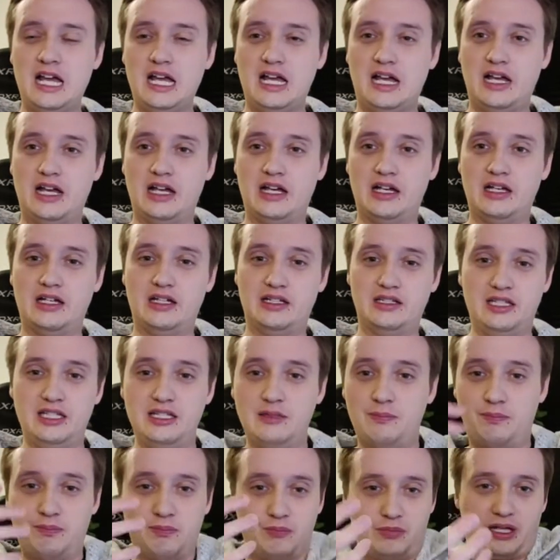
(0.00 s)
Uh,
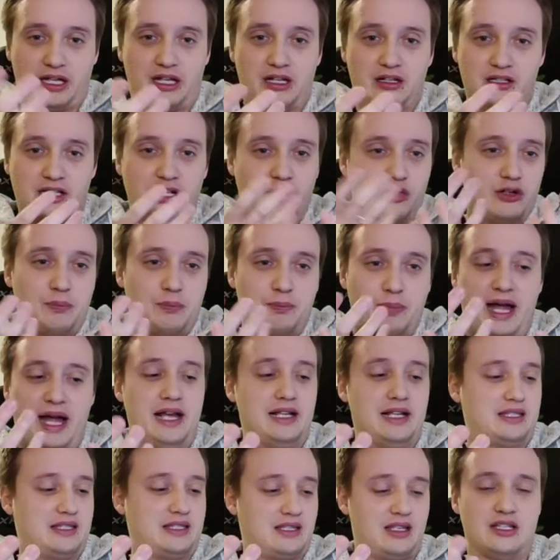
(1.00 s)
he like literally
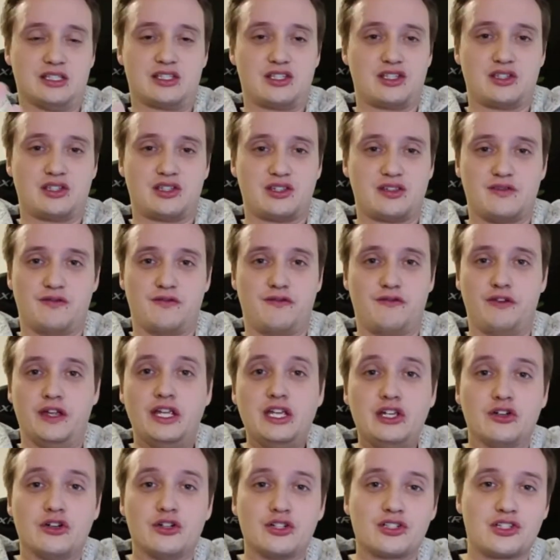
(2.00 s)
bites his
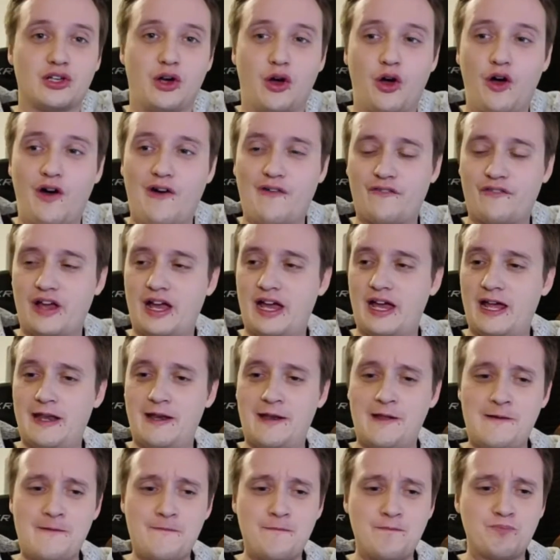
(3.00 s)
fingers off
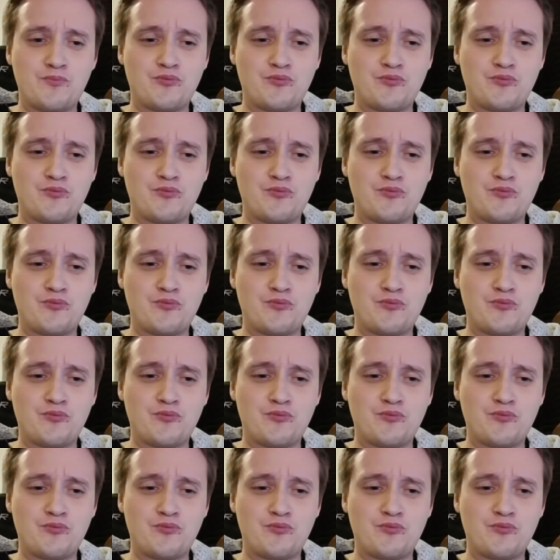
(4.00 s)
and